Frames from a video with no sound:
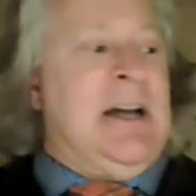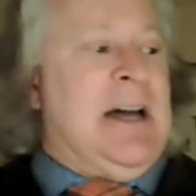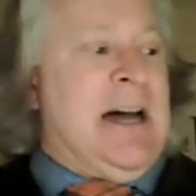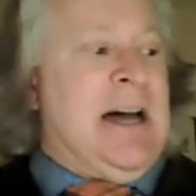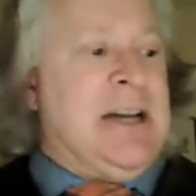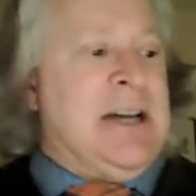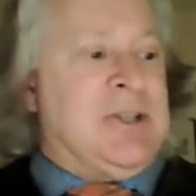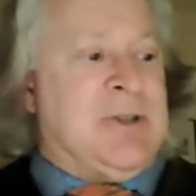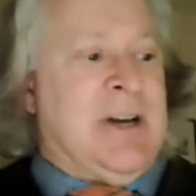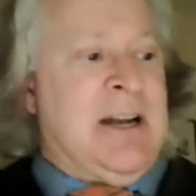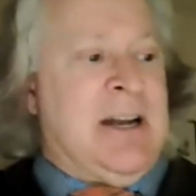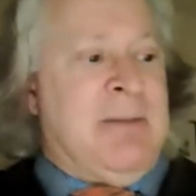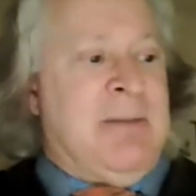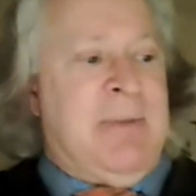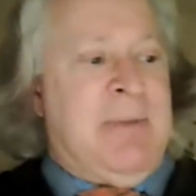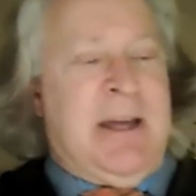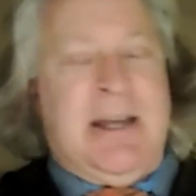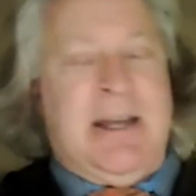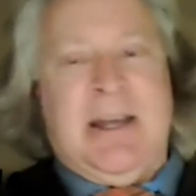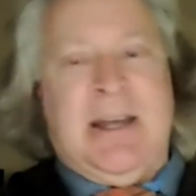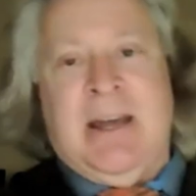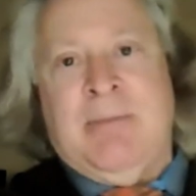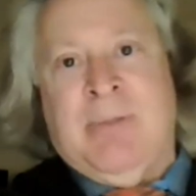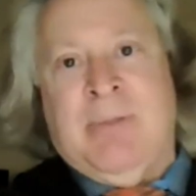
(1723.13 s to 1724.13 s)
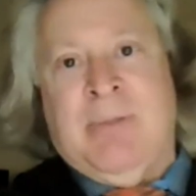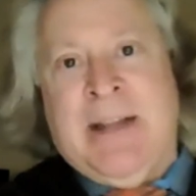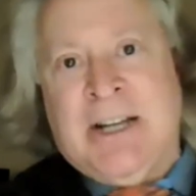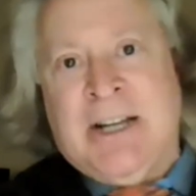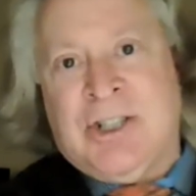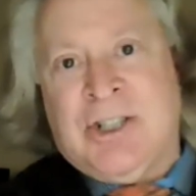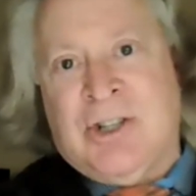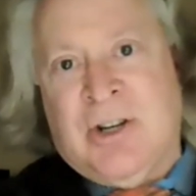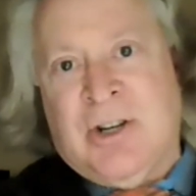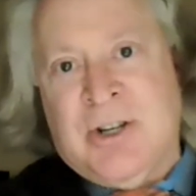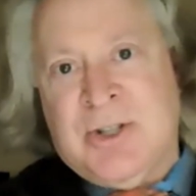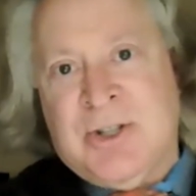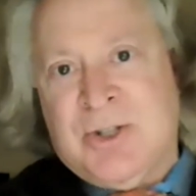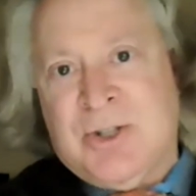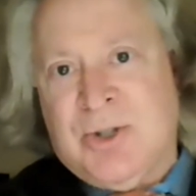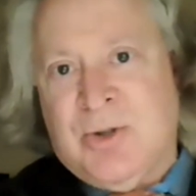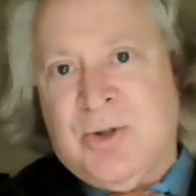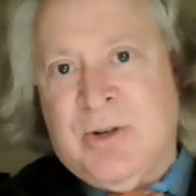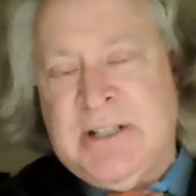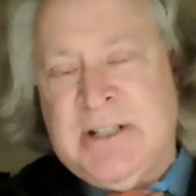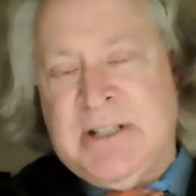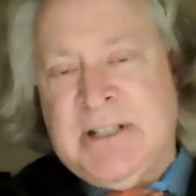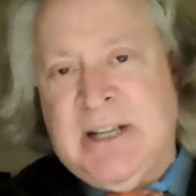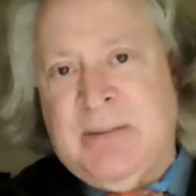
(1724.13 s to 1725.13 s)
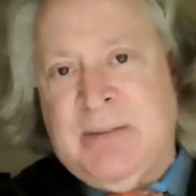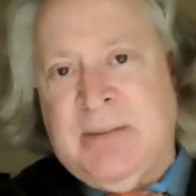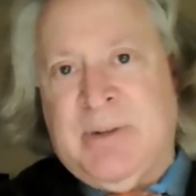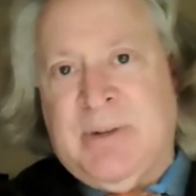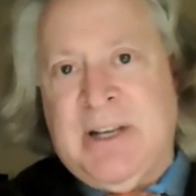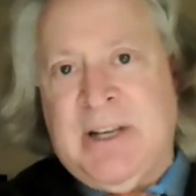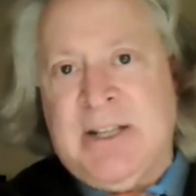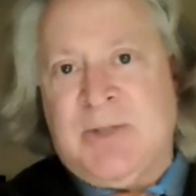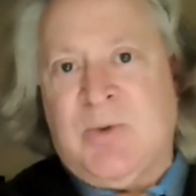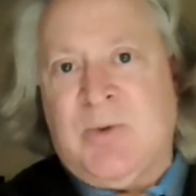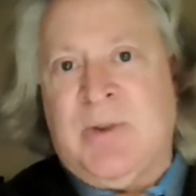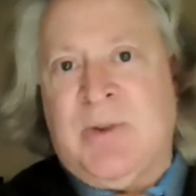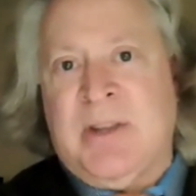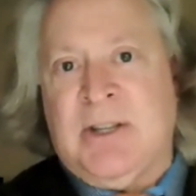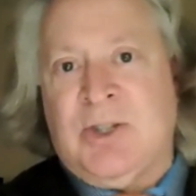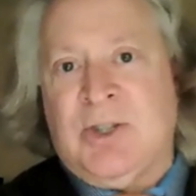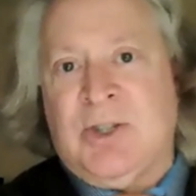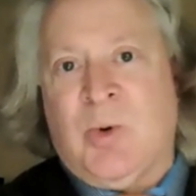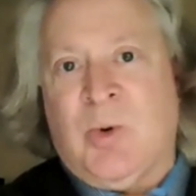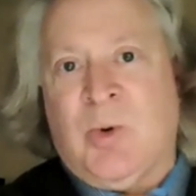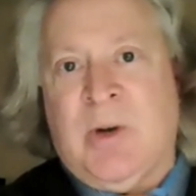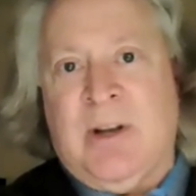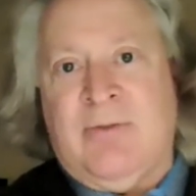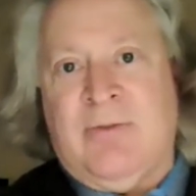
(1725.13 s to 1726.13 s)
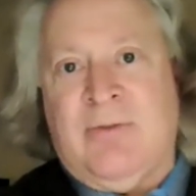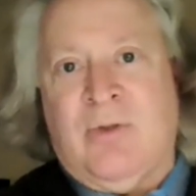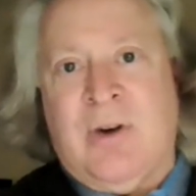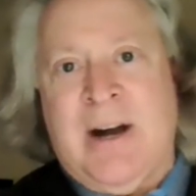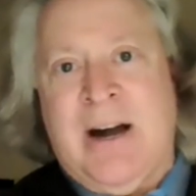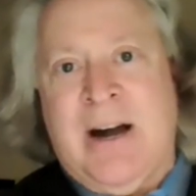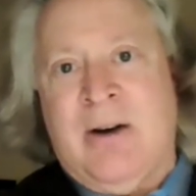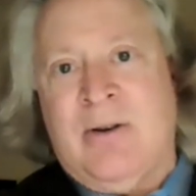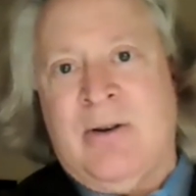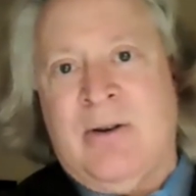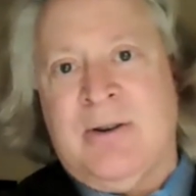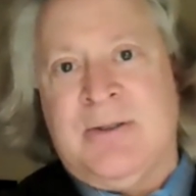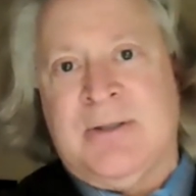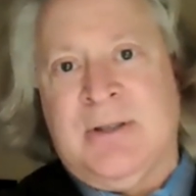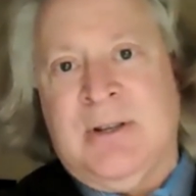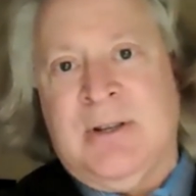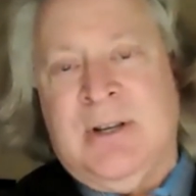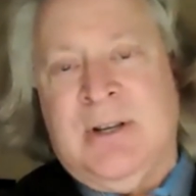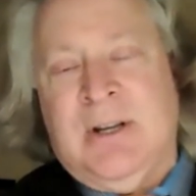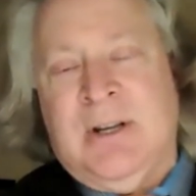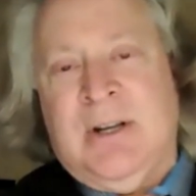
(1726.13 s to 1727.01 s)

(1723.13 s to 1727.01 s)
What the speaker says: I try to make a Blackshaw story take place within 24 hours